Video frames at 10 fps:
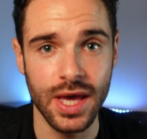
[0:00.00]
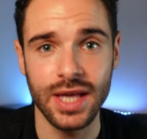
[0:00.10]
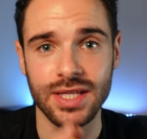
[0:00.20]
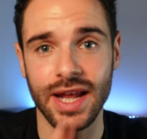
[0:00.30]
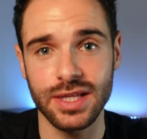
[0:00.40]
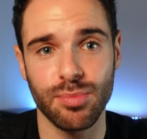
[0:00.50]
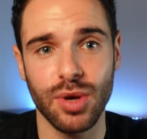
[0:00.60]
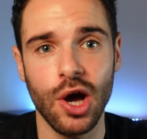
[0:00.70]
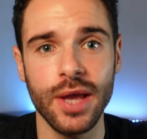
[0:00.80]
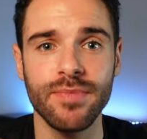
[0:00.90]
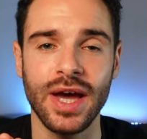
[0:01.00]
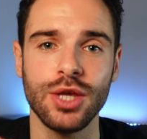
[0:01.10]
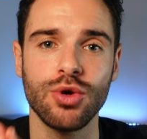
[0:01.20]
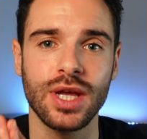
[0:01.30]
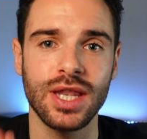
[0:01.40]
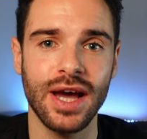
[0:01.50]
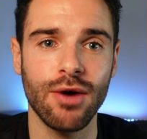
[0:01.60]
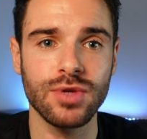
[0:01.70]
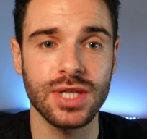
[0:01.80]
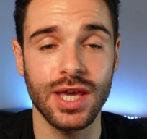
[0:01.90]
Select apply and you can
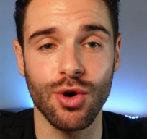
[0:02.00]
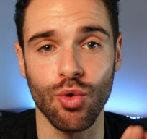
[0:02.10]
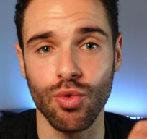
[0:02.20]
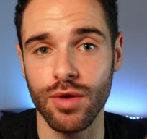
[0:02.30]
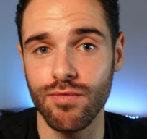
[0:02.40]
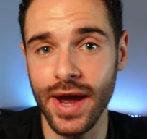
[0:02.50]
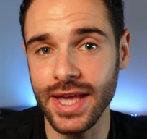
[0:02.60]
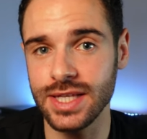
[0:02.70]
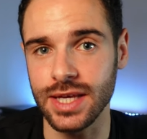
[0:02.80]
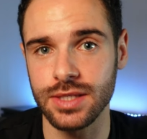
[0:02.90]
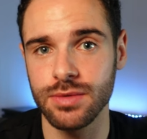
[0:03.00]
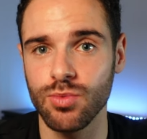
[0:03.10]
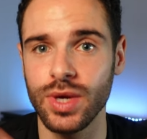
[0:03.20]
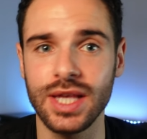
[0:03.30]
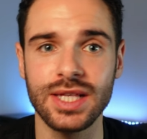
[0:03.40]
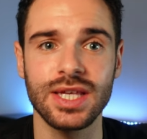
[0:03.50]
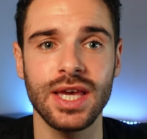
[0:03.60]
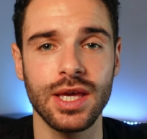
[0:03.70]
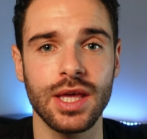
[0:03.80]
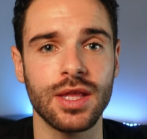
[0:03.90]
now see all the races. We can
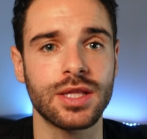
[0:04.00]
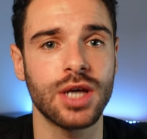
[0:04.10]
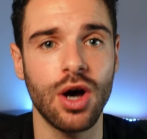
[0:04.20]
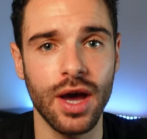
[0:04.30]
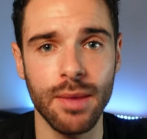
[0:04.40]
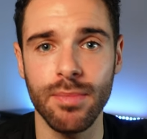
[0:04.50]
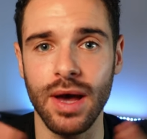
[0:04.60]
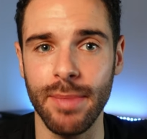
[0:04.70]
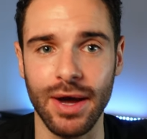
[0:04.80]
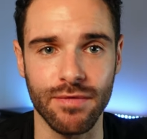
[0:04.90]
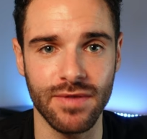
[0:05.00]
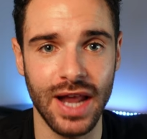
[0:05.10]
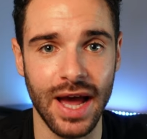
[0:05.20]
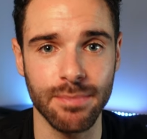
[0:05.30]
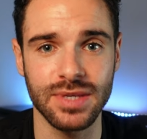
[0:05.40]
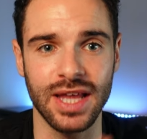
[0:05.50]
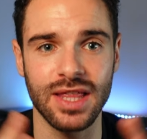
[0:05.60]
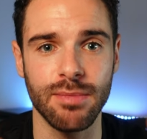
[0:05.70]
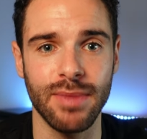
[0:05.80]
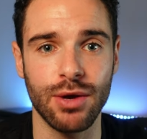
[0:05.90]
see the time, amount of laps and
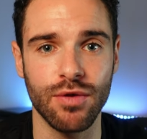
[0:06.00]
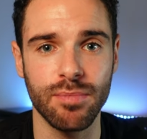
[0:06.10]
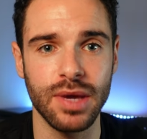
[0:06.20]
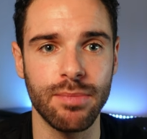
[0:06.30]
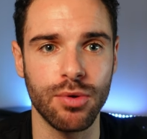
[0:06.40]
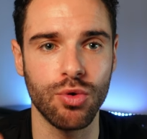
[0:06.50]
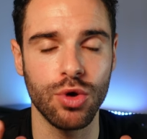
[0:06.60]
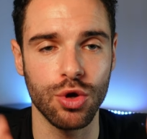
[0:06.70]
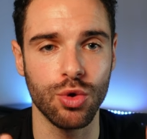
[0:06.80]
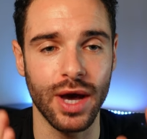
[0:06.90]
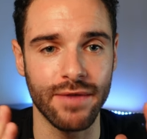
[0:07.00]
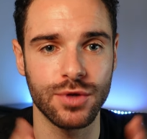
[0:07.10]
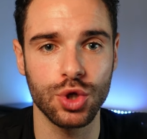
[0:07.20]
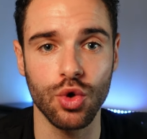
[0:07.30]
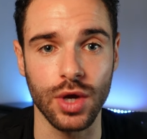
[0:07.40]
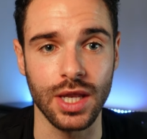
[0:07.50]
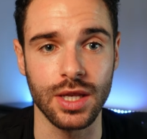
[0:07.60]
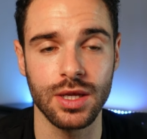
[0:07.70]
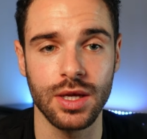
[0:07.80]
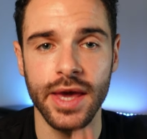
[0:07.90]
the amount of people who have
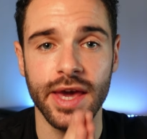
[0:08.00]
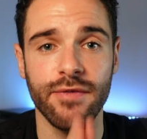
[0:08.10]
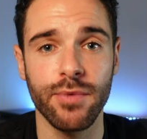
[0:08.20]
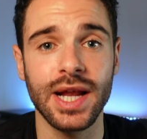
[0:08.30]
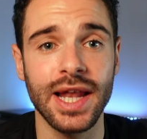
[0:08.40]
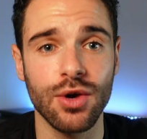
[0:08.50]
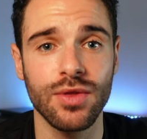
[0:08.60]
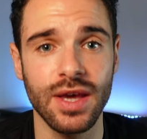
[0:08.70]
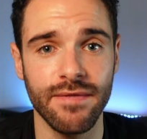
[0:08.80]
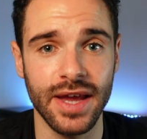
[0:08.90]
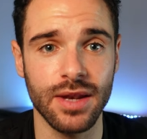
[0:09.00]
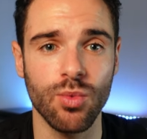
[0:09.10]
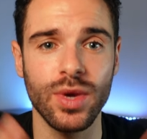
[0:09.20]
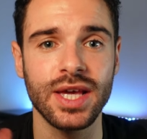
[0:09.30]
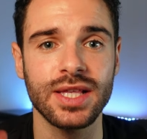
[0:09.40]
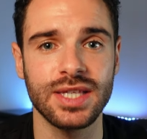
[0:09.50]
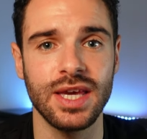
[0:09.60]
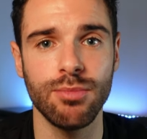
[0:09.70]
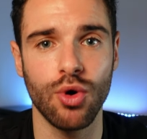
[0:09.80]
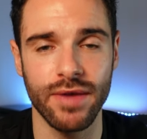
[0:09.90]
joined. If we click on the event, we can see
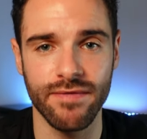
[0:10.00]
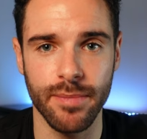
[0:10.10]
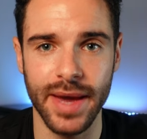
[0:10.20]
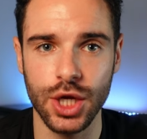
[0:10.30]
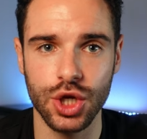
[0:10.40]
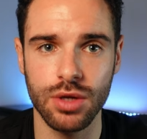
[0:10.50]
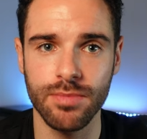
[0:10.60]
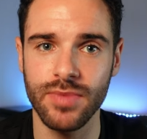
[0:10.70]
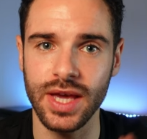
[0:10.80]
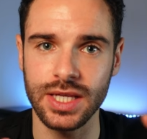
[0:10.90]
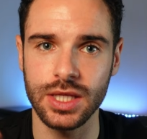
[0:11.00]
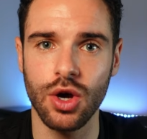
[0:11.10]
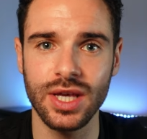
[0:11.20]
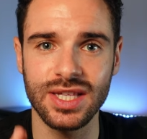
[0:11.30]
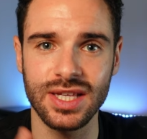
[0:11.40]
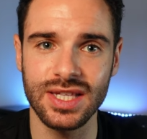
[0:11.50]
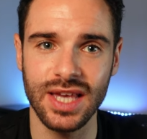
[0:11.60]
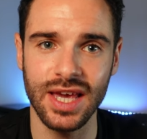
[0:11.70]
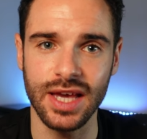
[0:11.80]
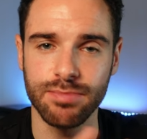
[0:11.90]
more information. It's nice to
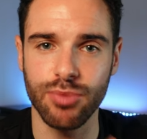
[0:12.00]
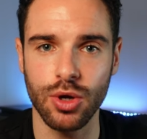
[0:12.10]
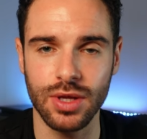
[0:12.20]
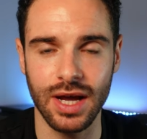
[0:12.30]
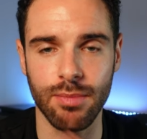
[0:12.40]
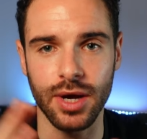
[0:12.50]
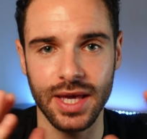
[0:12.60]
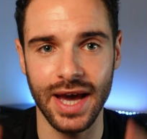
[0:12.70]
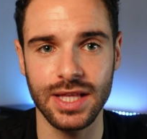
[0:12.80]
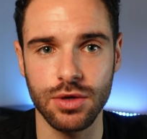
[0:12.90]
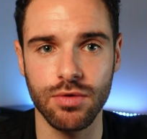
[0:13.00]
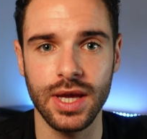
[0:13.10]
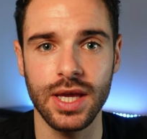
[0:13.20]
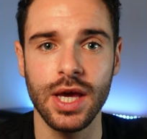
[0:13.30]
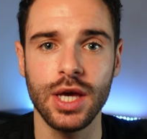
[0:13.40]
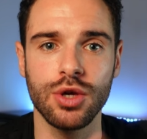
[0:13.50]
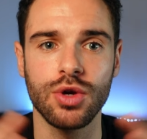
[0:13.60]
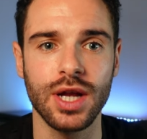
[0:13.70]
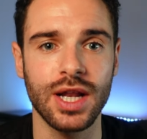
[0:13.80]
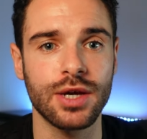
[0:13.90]
see it's broken down by category. You
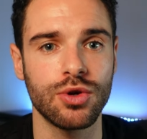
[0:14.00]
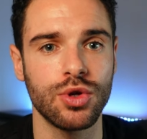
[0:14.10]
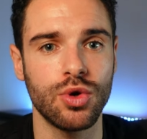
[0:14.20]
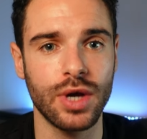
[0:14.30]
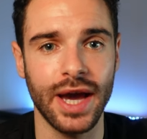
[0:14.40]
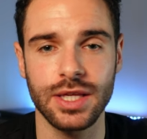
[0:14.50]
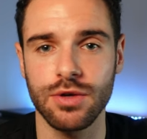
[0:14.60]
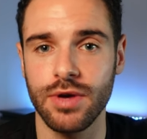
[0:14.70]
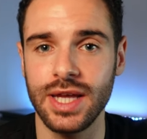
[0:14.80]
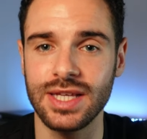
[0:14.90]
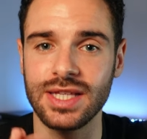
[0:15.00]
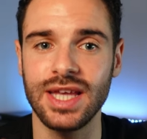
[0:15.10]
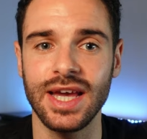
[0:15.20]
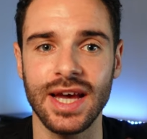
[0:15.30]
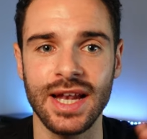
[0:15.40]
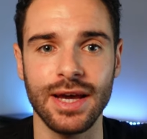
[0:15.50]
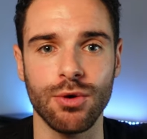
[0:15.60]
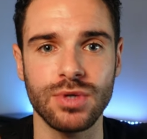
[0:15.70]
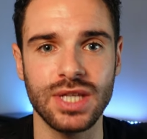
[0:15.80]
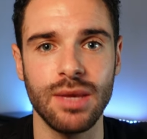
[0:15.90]
can click on your category to dig a
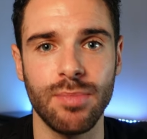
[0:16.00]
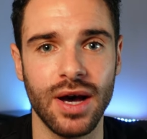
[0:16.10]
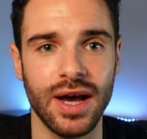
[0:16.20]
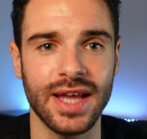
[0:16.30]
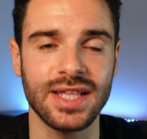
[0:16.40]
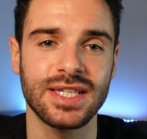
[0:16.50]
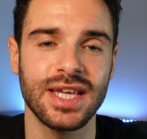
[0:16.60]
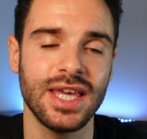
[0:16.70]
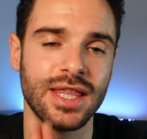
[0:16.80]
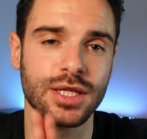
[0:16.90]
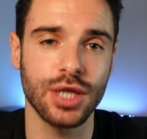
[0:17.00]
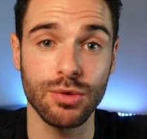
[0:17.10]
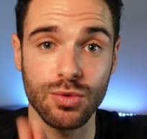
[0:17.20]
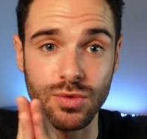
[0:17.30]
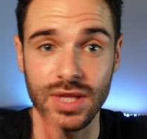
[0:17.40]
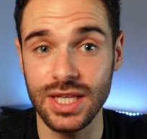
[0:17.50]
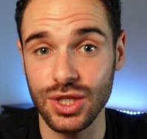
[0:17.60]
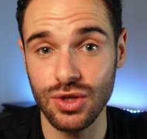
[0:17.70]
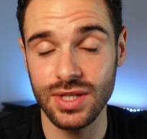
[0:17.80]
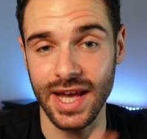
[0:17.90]
little deeper and see the total
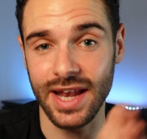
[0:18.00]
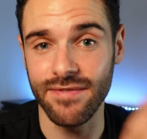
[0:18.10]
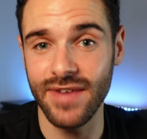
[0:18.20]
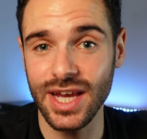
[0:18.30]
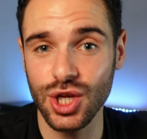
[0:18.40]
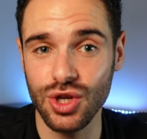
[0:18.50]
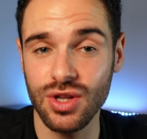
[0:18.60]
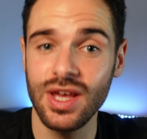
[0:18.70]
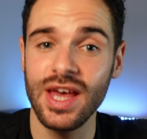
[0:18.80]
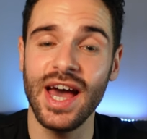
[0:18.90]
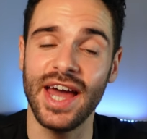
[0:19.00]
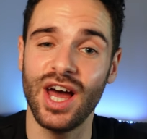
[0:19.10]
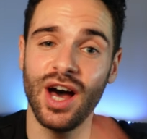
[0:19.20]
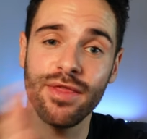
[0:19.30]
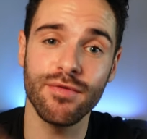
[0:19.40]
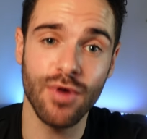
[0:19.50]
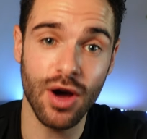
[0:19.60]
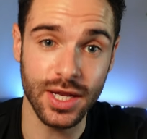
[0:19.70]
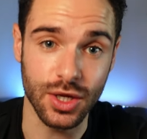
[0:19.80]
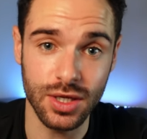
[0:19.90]
distance, elevation, and other
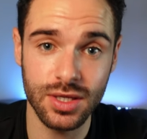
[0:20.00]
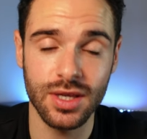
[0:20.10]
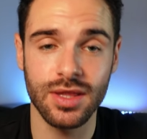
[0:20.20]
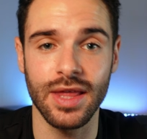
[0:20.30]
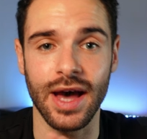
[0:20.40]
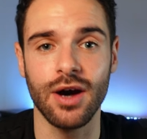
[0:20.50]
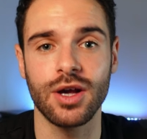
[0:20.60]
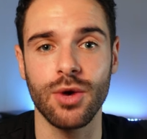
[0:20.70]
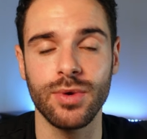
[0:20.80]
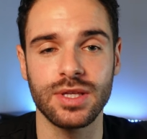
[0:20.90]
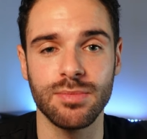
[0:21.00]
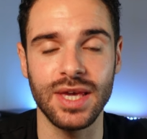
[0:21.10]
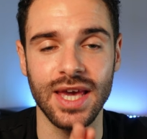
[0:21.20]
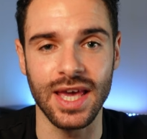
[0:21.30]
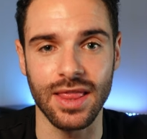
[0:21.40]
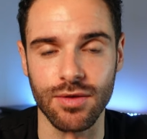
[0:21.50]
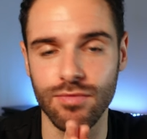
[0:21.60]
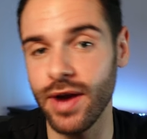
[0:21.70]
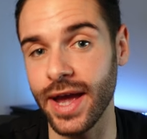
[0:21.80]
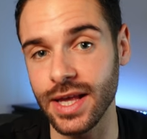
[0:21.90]
riders that are going to be in the
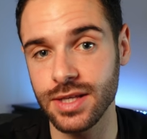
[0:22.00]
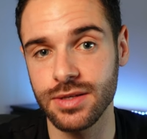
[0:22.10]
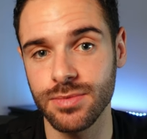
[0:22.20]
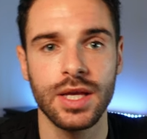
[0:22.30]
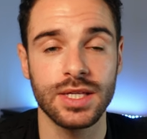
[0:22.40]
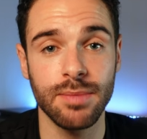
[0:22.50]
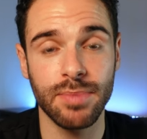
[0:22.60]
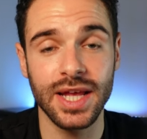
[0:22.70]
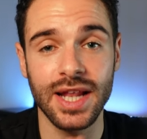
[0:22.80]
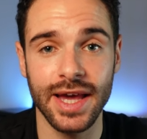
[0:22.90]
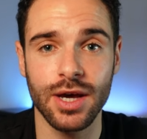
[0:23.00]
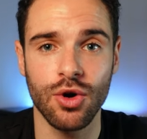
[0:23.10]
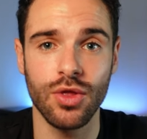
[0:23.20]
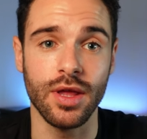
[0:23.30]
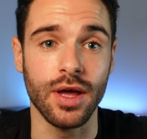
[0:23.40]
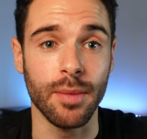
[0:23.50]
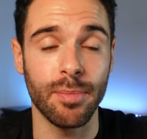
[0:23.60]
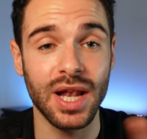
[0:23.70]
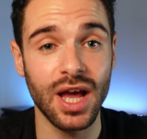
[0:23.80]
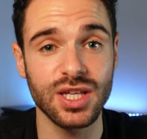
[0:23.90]
race. Simply click on the
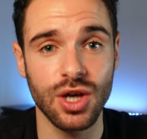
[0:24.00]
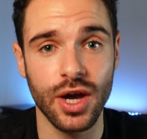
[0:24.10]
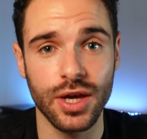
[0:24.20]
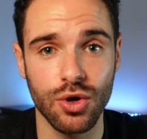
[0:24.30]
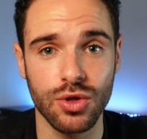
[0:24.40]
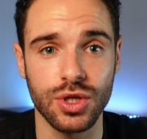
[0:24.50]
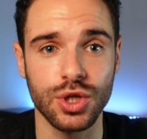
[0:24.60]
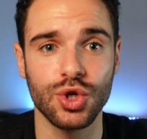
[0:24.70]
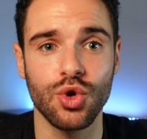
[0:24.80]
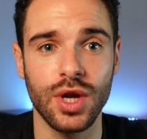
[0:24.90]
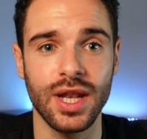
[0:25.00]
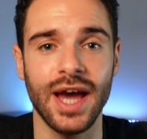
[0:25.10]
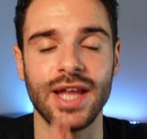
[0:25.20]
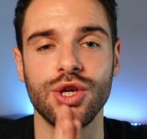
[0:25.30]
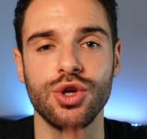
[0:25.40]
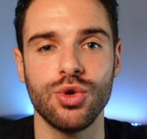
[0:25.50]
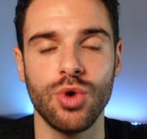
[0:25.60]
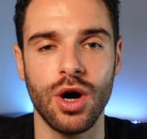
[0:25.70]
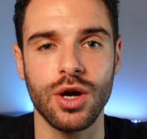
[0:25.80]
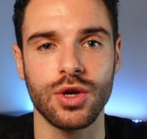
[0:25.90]
plus icon to join and you
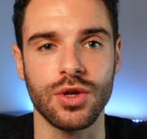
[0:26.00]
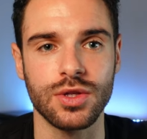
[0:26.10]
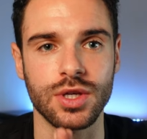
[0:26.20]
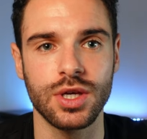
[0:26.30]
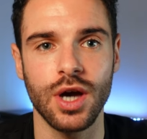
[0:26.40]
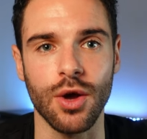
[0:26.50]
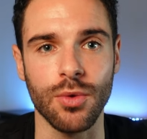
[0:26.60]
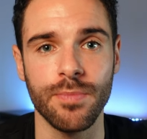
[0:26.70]
are good to go.